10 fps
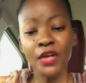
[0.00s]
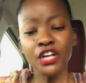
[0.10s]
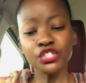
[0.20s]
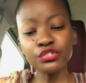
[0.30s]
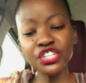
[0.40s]

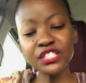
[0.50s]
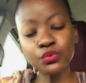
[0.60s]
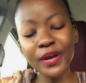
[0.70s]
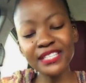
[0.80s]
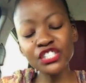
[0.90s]
So Jesus
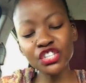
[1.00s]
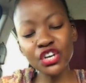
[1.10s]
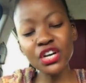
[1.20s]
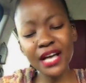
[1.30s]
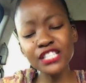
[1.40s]
went and
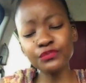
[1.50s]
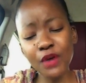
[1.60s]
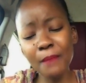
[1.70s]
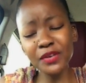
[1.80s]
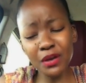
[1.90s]
took us
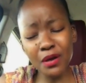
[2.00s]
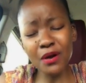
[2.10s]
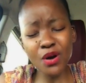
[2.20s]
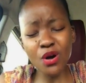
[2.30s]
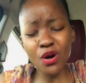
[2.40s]
from
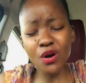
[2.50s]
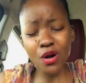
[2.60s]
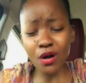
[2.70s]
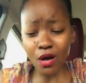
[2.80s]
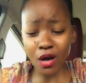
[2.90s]

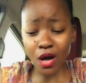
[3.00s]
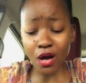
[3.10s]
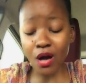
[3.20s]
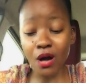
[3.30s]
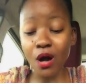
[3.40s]

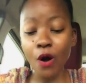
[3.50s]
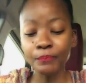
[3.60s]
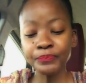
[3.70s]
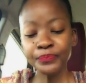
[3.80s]
you.